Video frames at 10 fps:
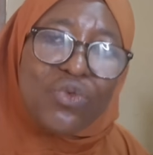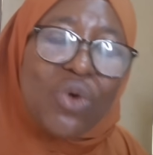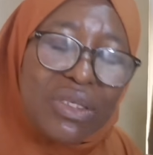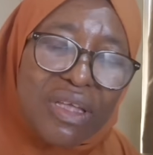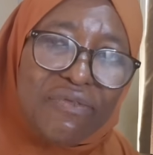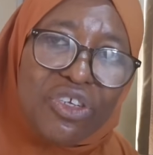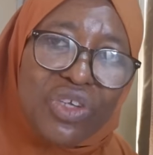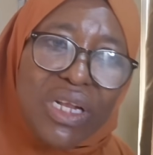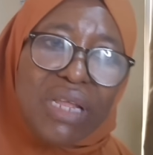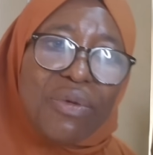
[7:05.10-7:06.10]
it works
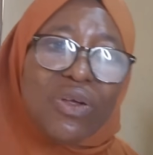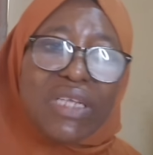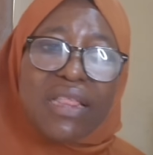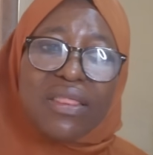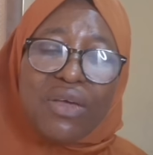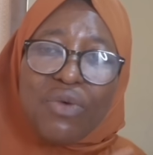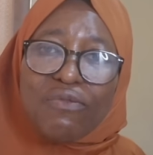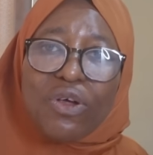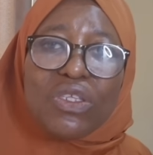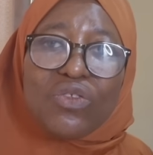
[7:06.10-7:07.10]
efficiently, because I think
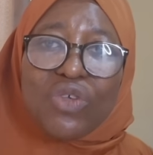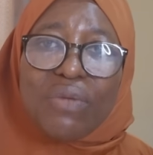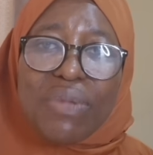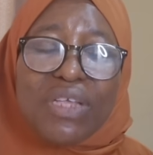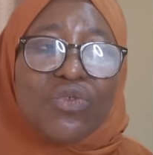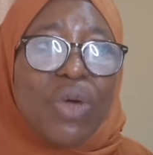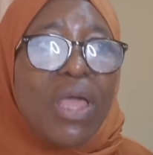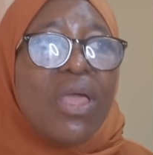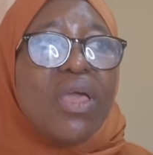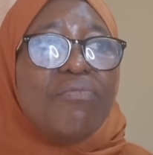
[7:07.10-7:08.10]
we've gotten to a place
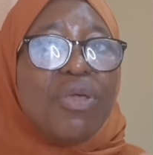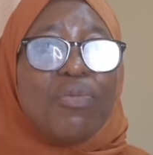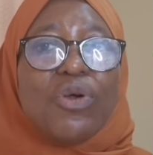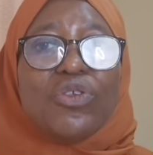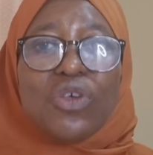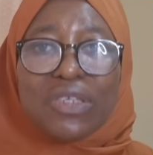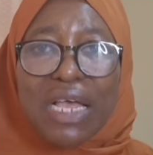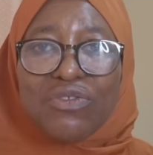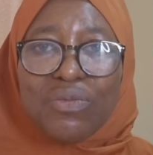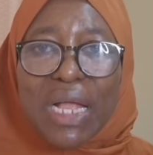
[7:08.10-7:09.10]
where people just
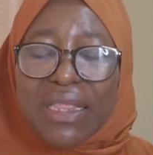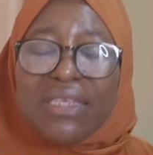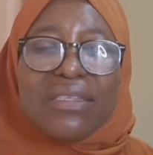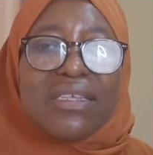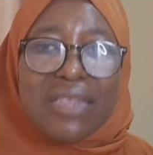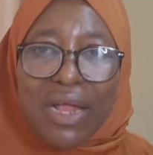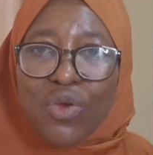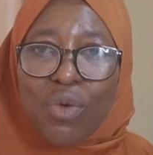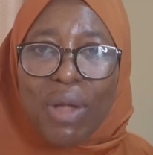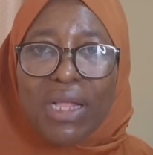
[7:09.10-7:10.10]
assume that these things are
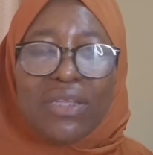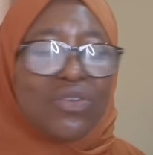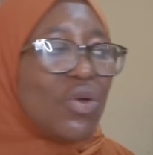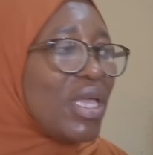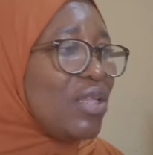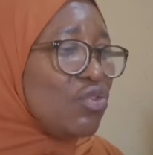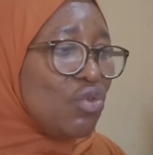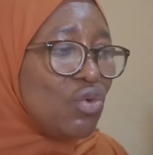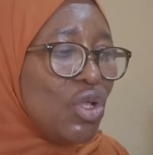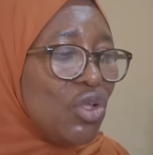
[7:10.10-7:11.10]
normal. It's okay
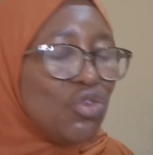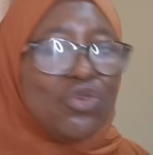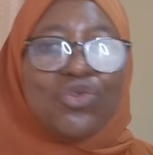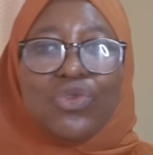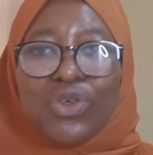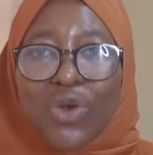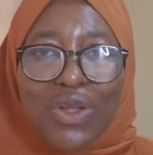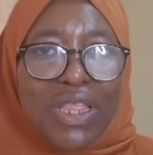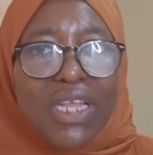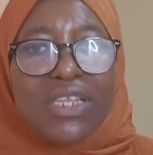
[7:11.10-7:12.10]
to do the
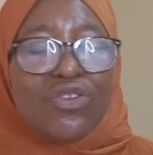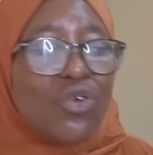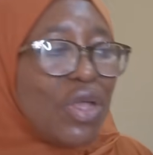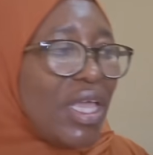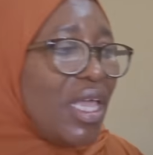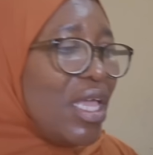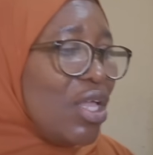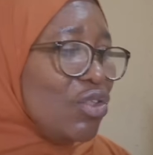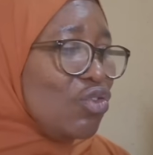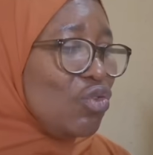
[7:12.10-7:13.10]
wrong thing. It's okay
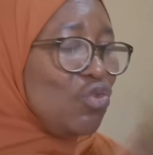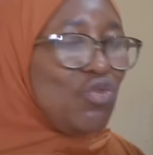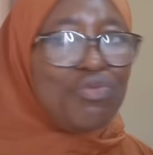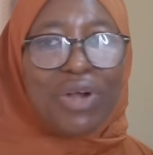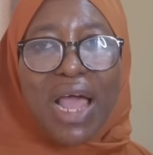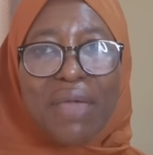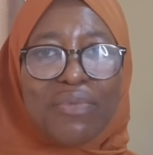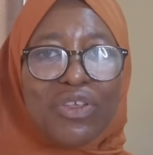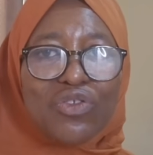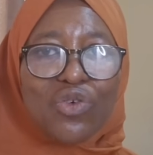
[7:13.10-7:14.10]
to do
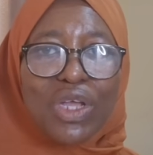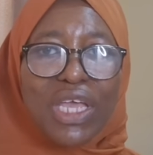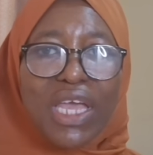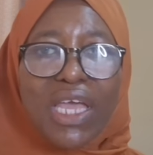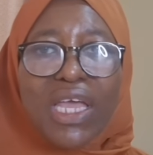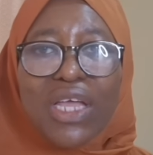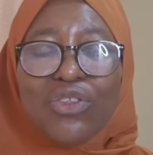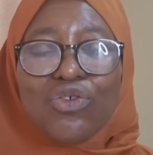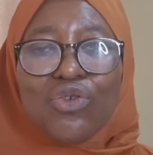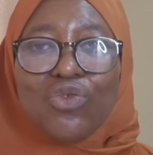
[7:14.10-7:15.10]
bribe. It's okay
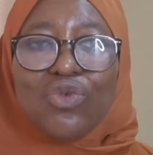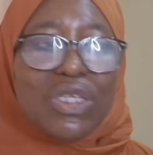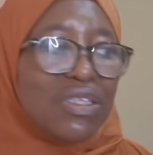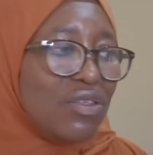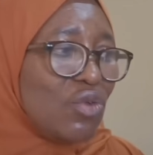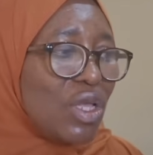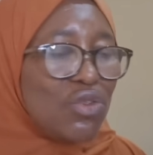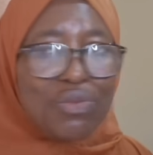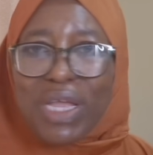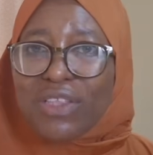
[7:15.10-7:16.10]
to do this. It's
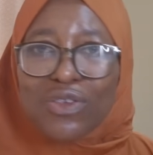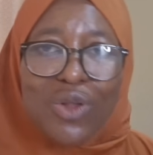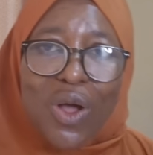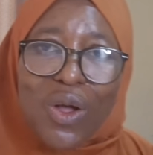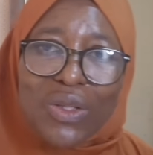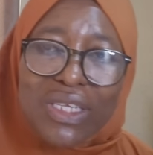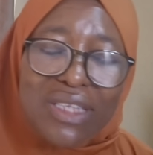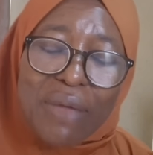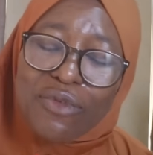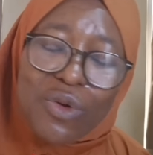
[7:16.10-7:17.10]
okay to, but it's not.
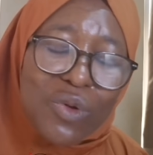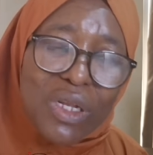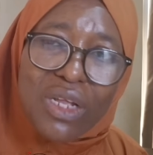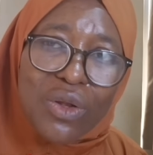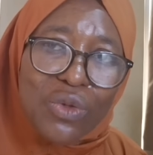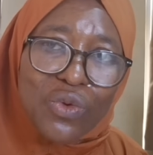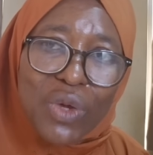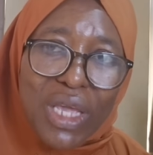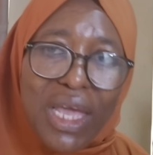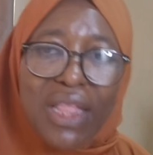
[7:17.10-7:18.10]
It's absolutely not
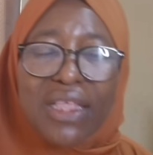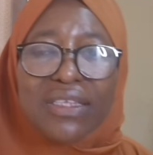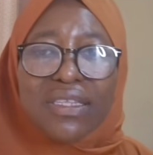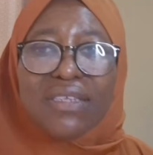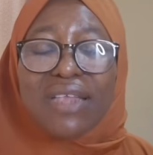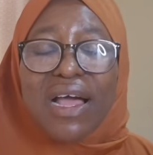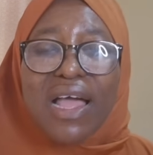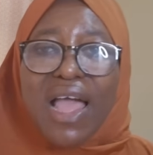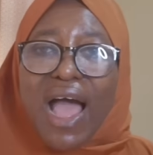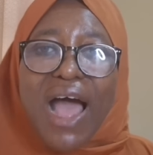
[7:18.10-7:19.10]
okay. These things
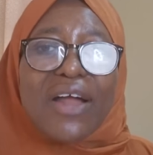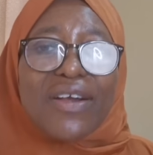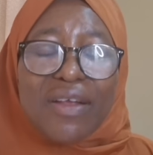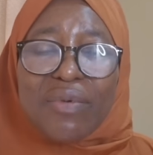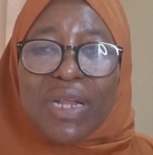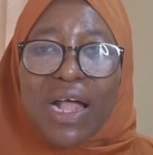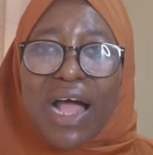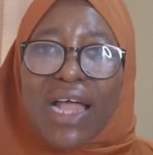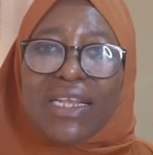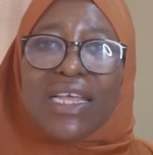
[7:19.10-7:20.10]
are criminal,
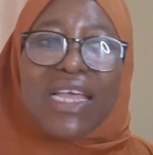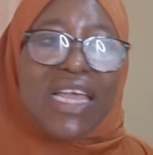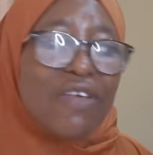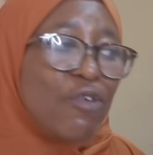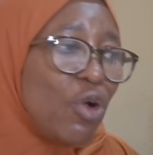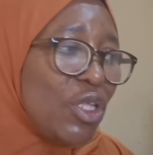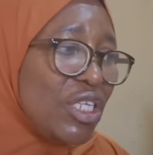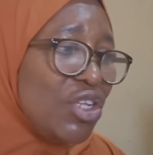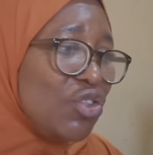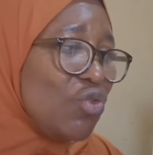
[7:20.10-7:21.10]
and if we
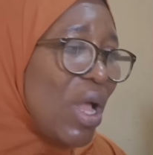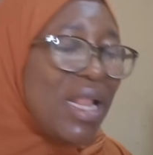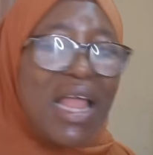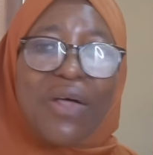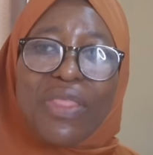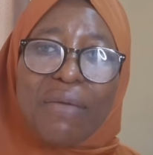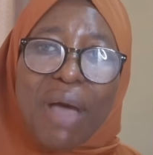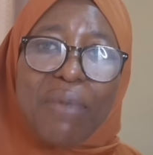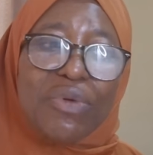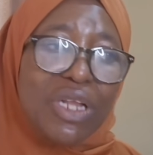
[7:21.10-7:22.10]
continue to allow
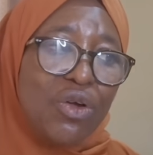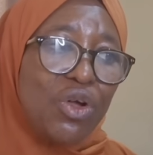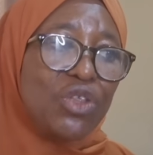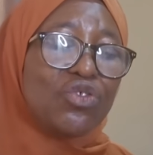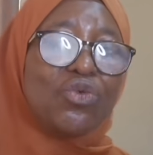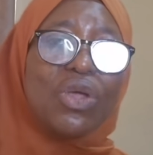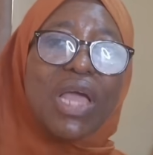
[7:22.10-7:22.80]
them happen, they're going to